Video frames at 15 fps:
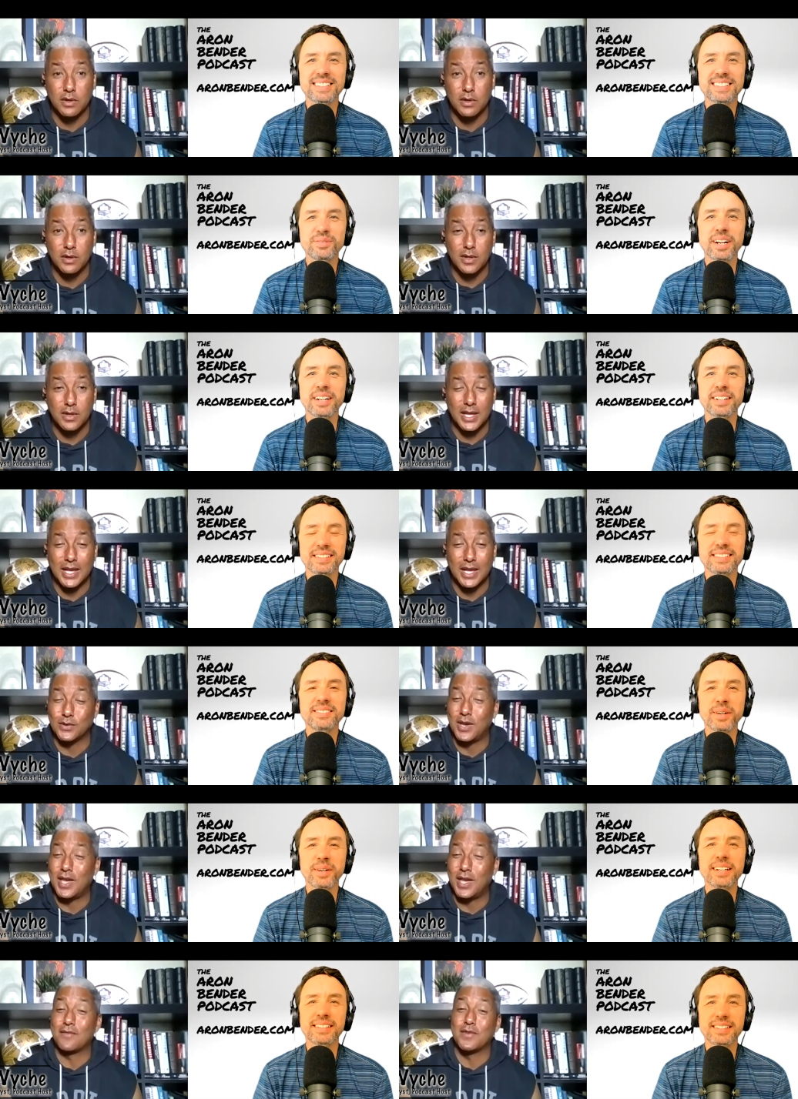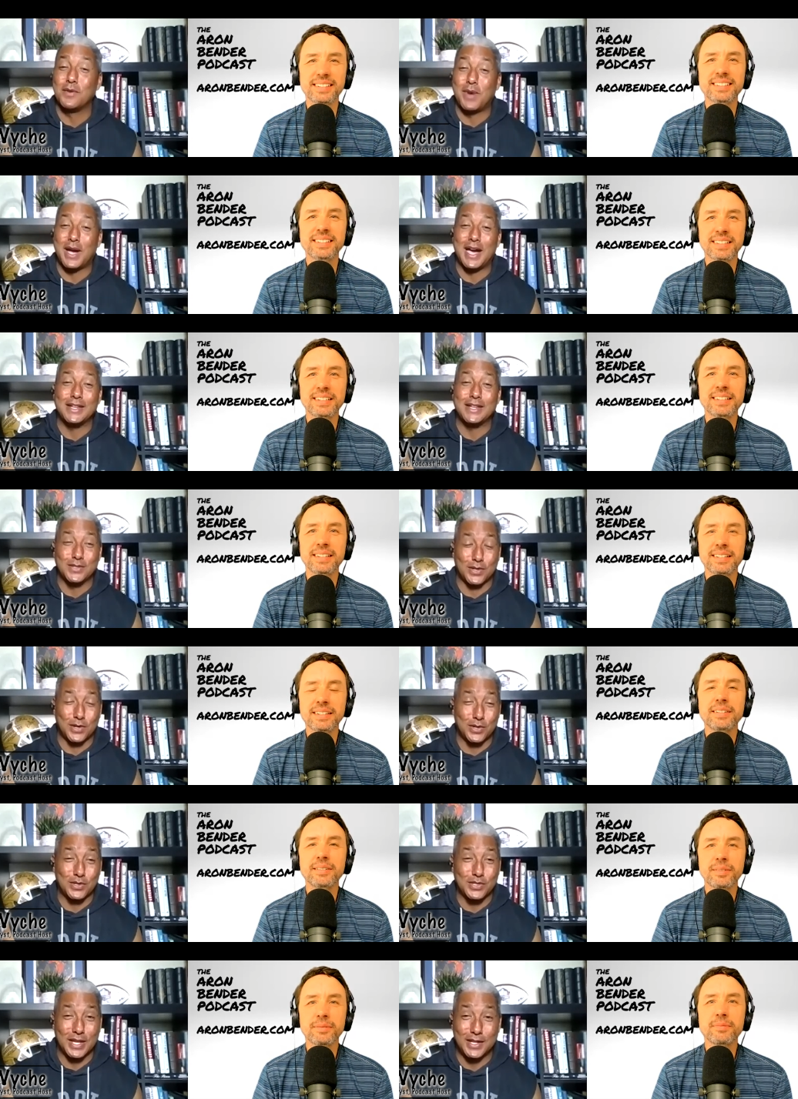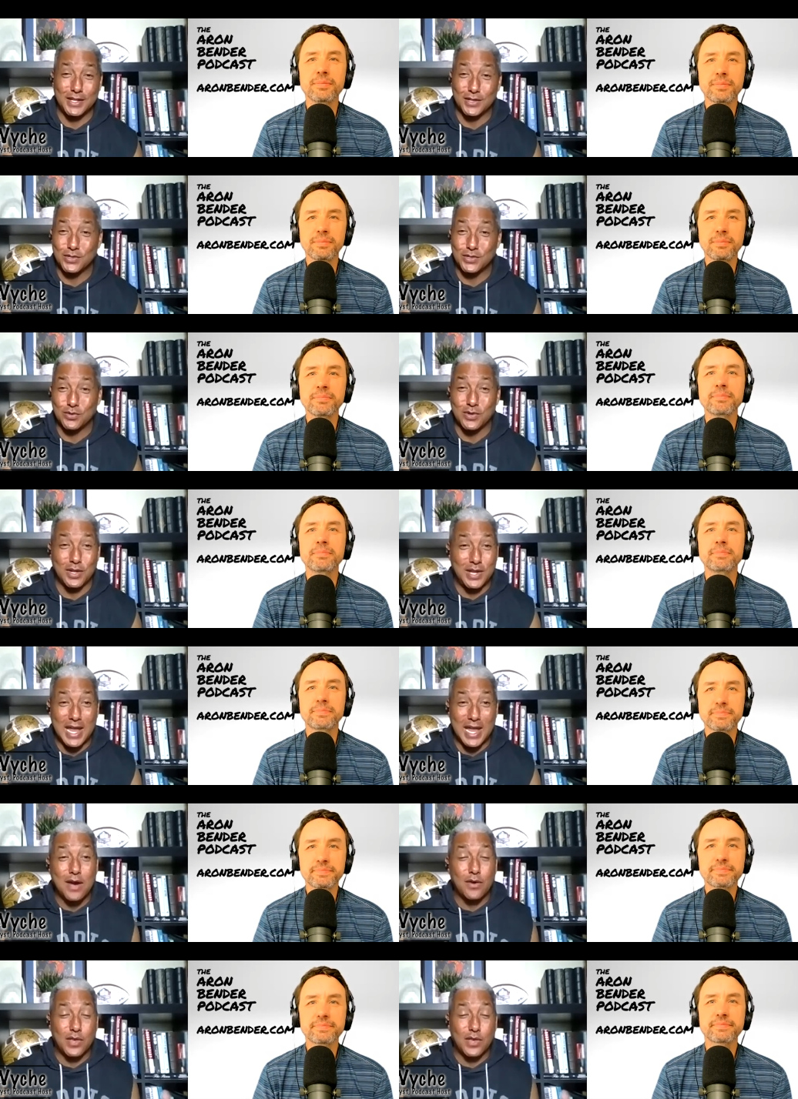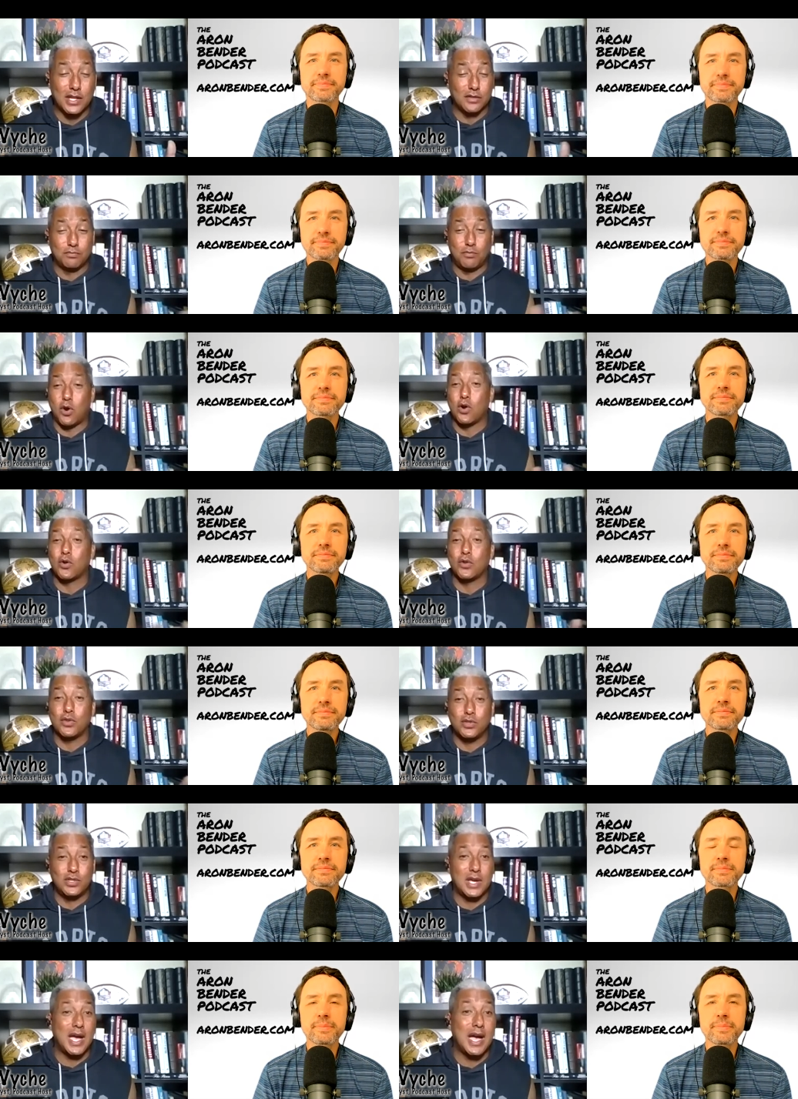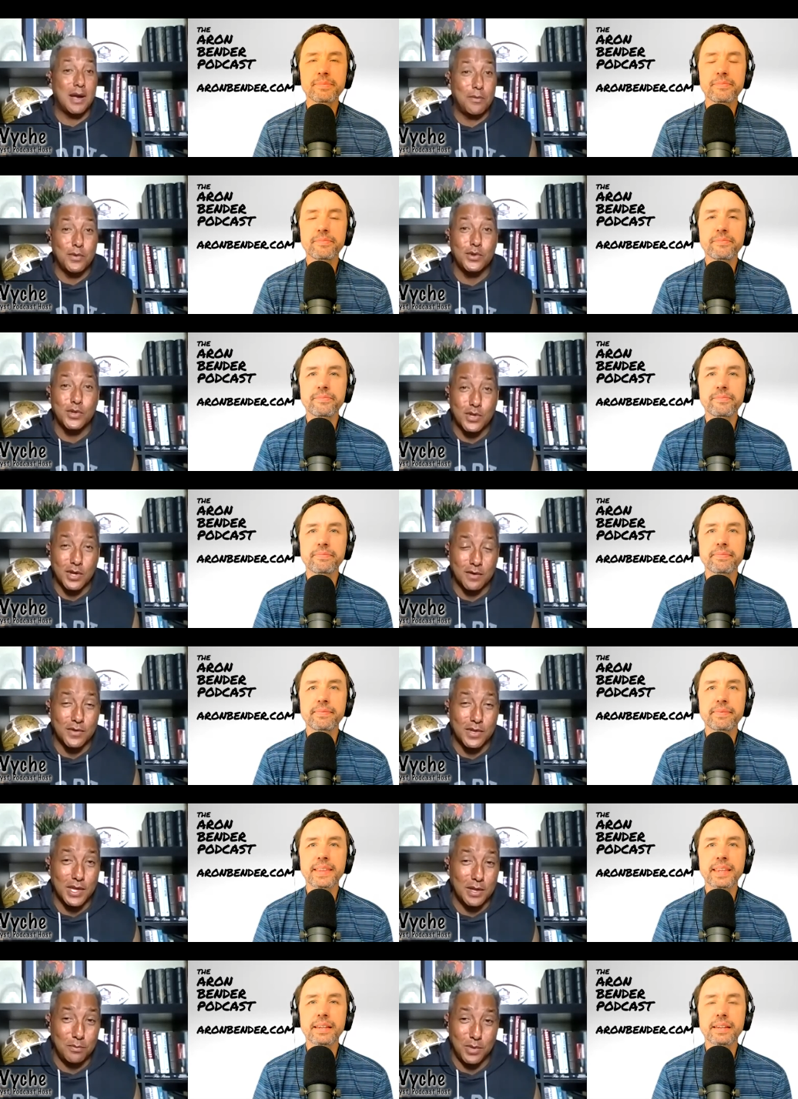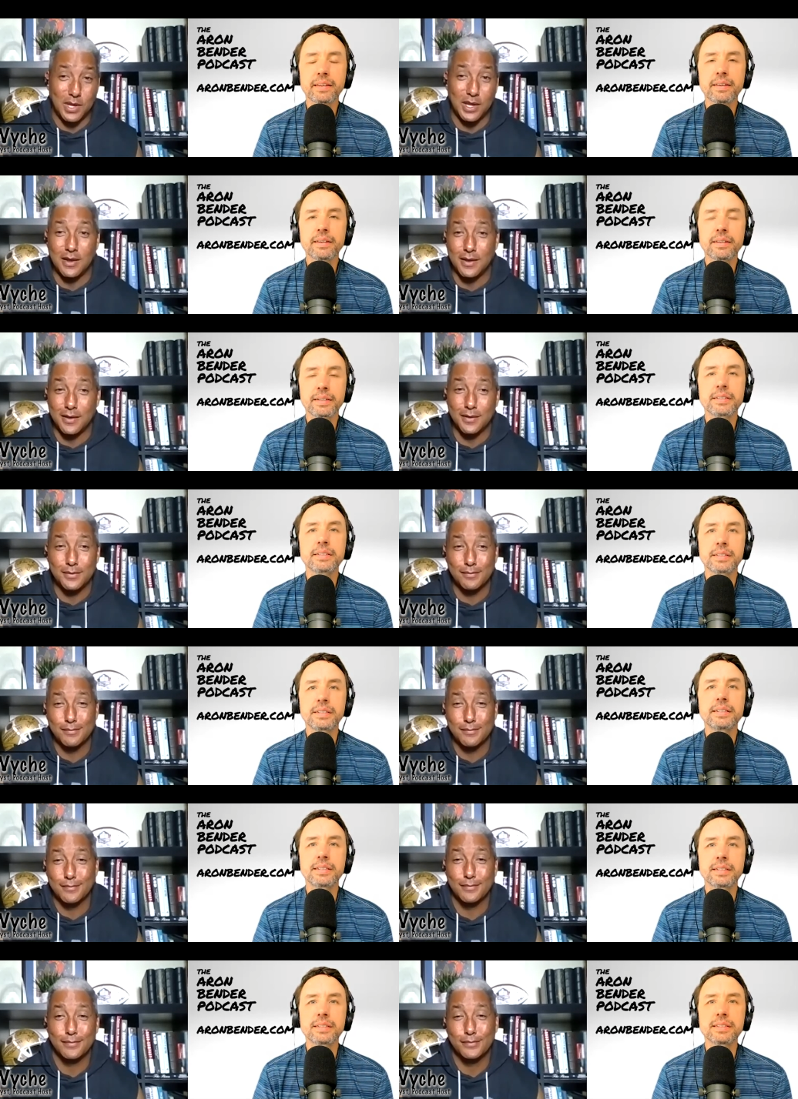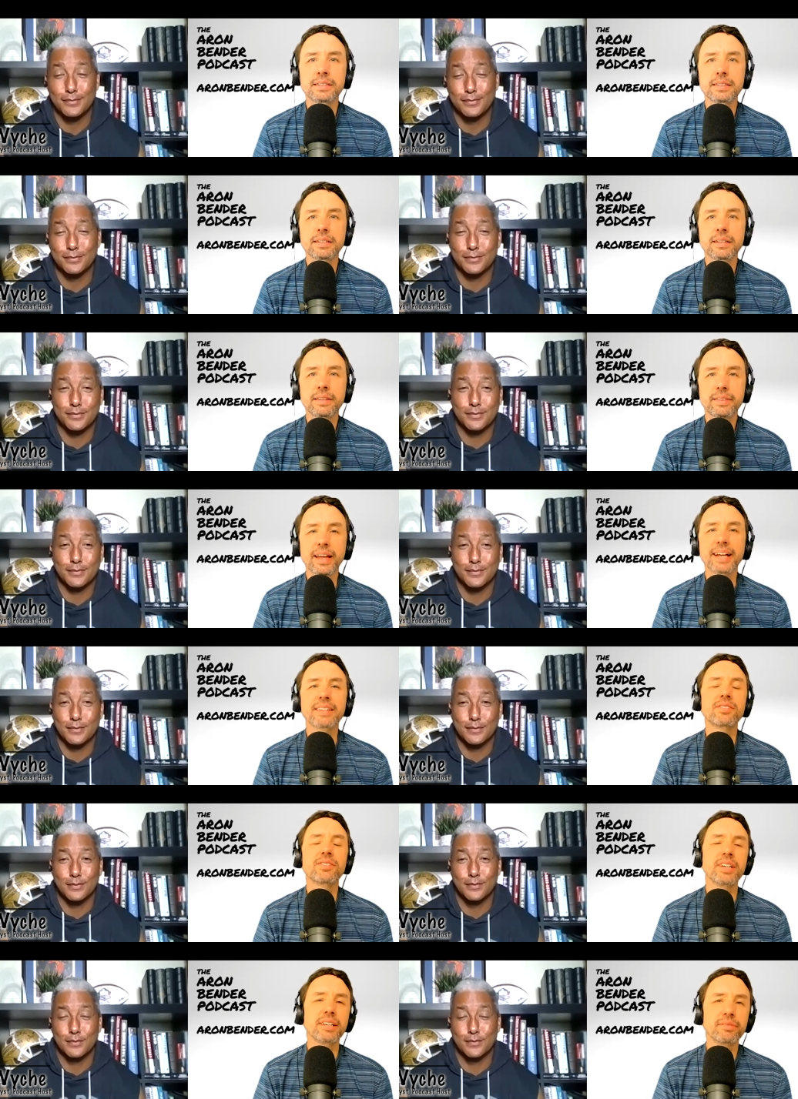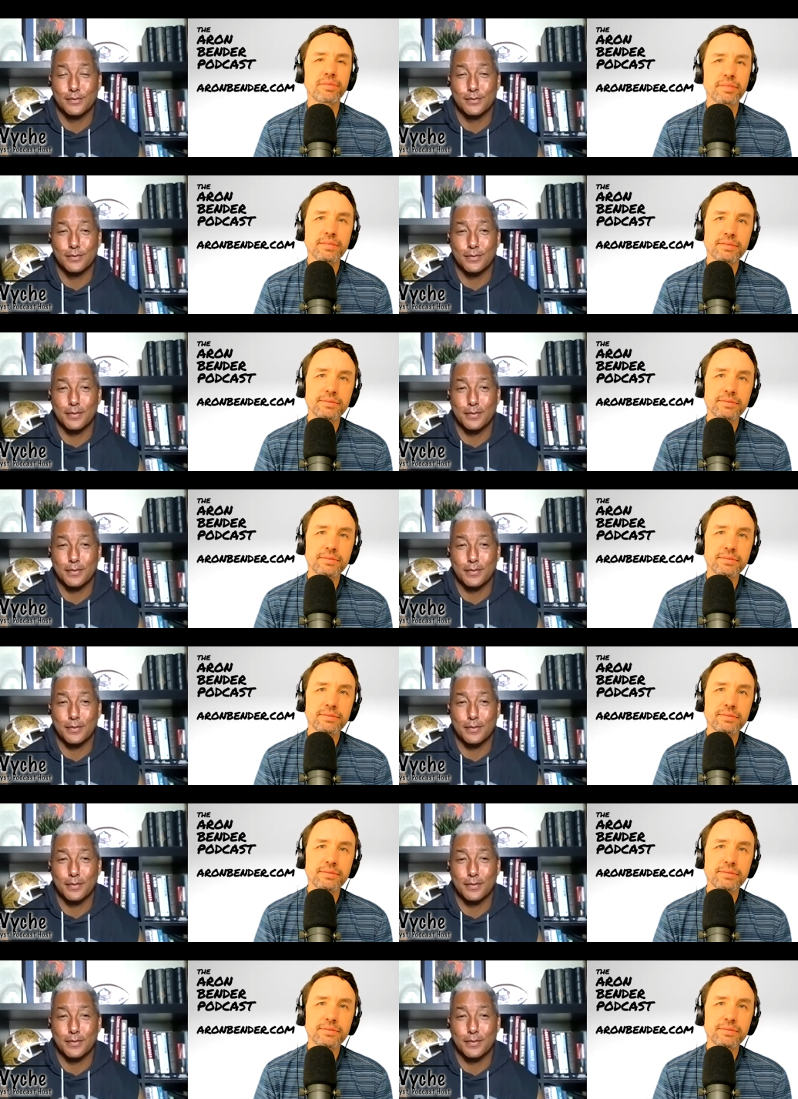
Speaker 1: Right. So right. everybody started attending shooter. And now that is part of the job when you cover the NBA.
Speaker 2: Thanks, Steve.